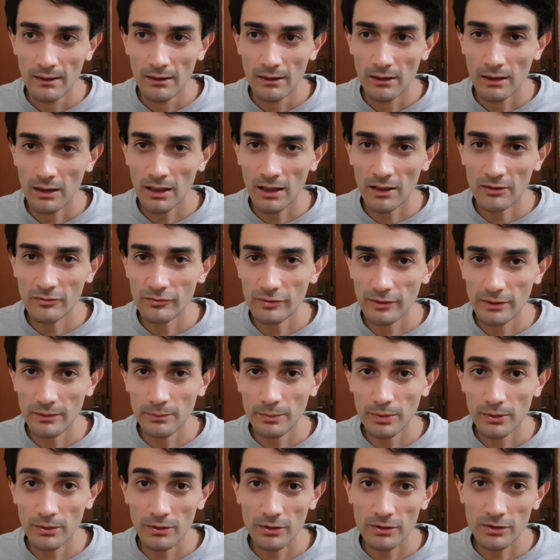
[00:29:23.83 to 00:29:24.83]

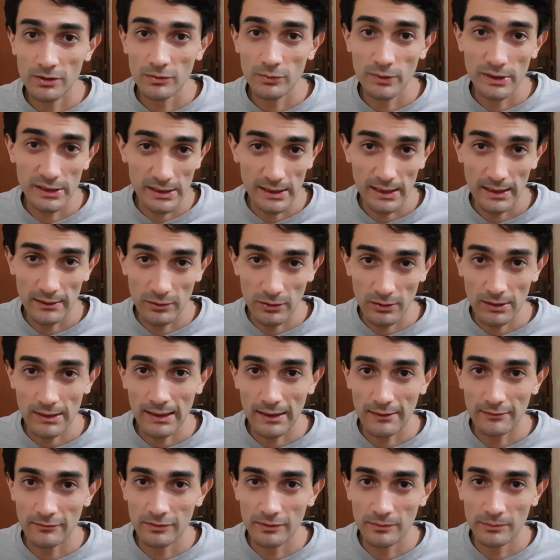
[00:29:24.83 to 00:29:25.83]
hoverboards, which are not
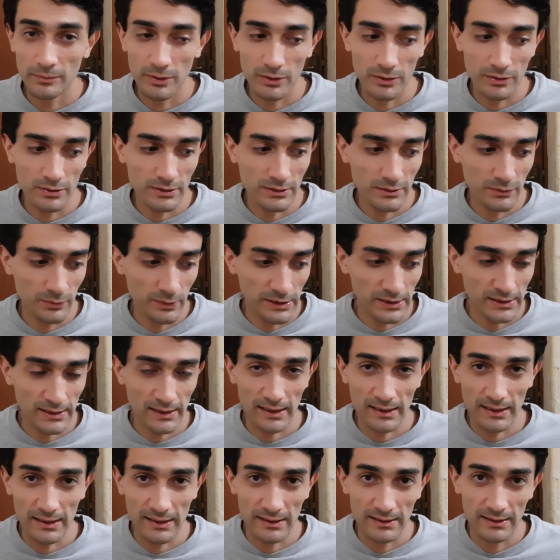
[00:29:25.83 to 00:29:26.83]
hoverboards,
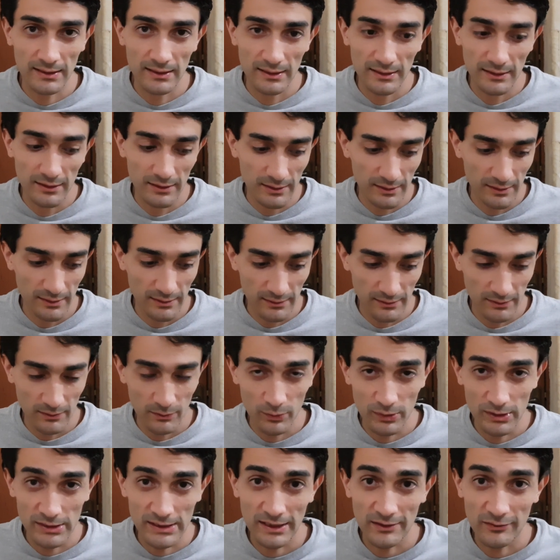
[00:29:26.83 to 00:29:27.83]

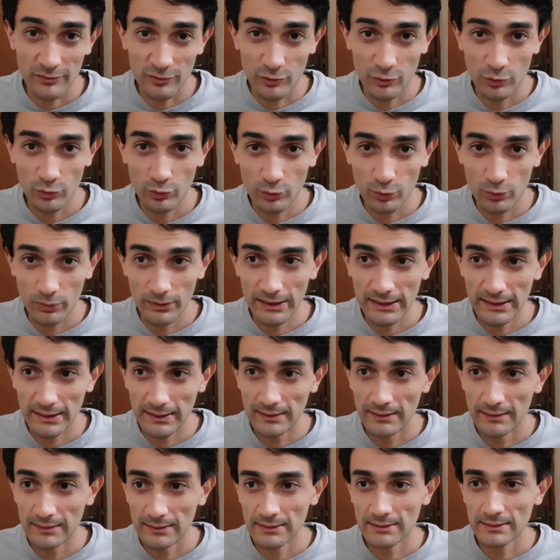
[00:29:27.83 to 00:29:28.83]
which have two
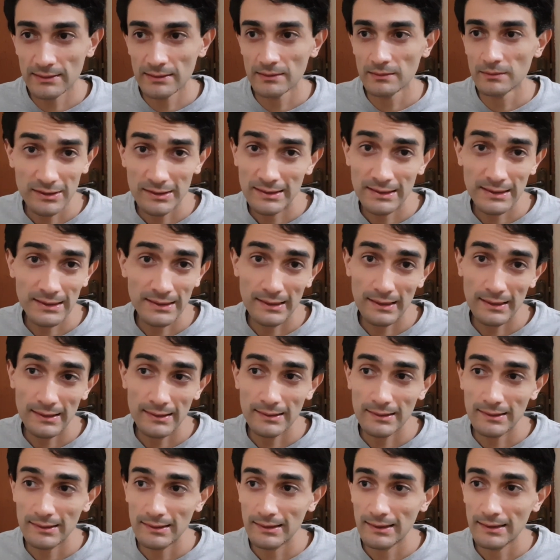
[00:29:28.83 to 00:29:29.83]
wheels. I haven't seen
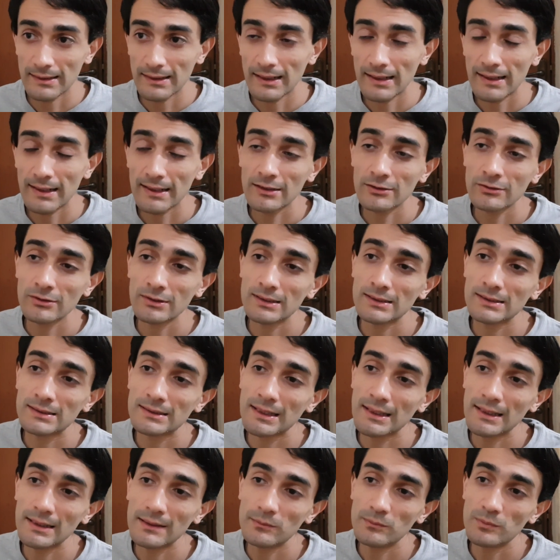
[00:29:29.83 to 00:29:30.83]
any electric
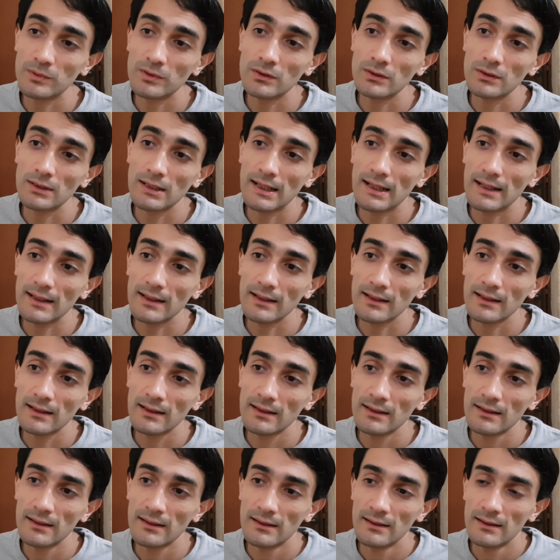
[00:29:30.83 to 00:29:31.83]
skateboard
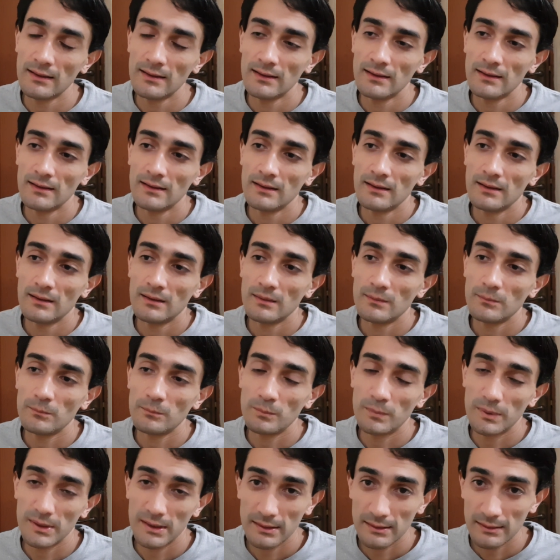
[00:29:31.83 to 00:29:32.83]

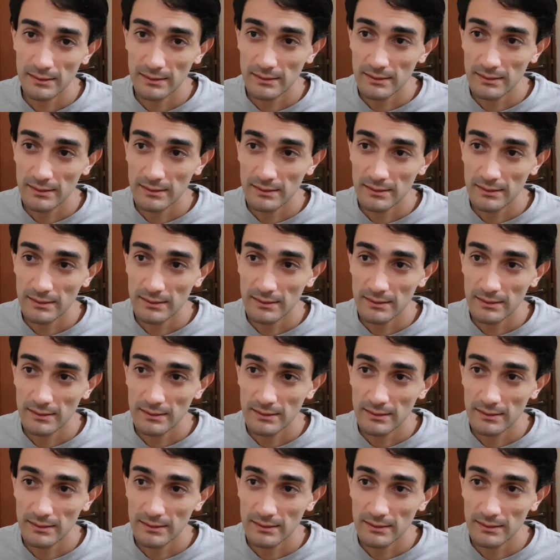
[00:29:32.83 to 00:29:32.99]
but